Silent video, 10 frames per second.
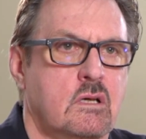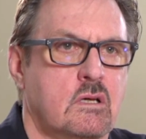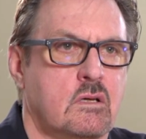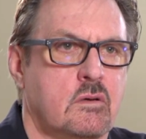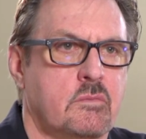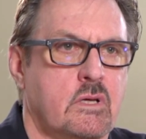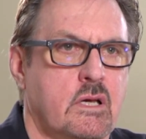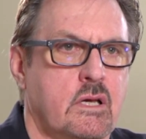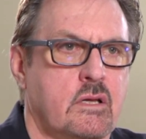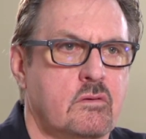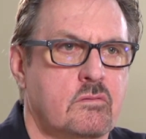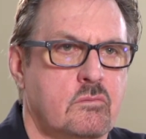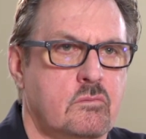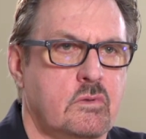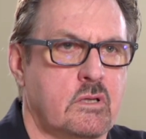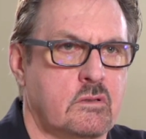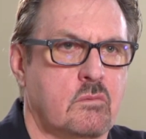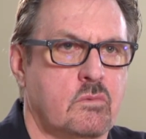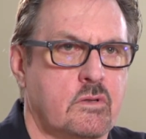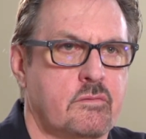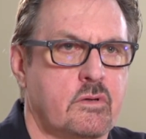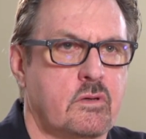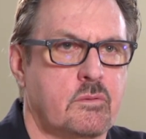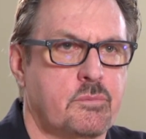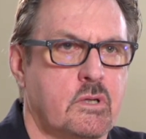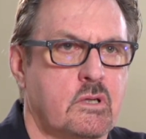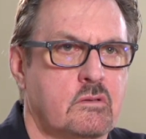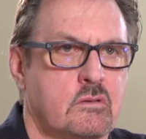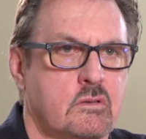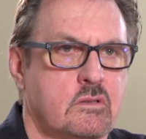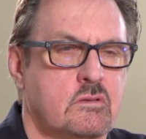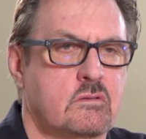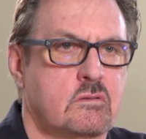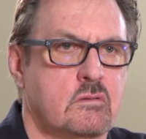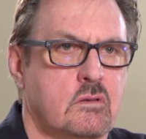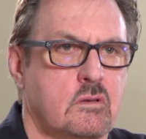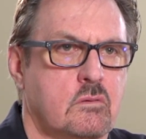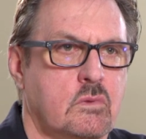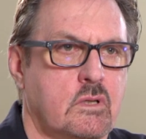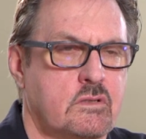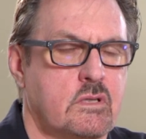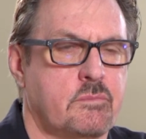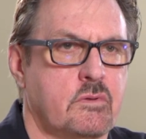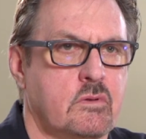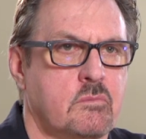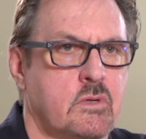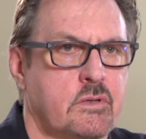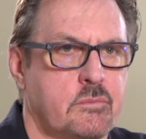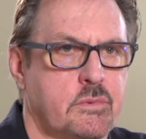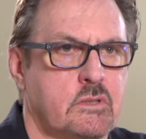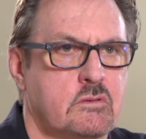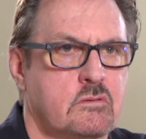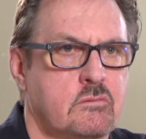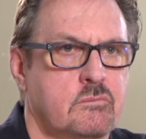and we end up with a very good product that is well accepted in the marketplace.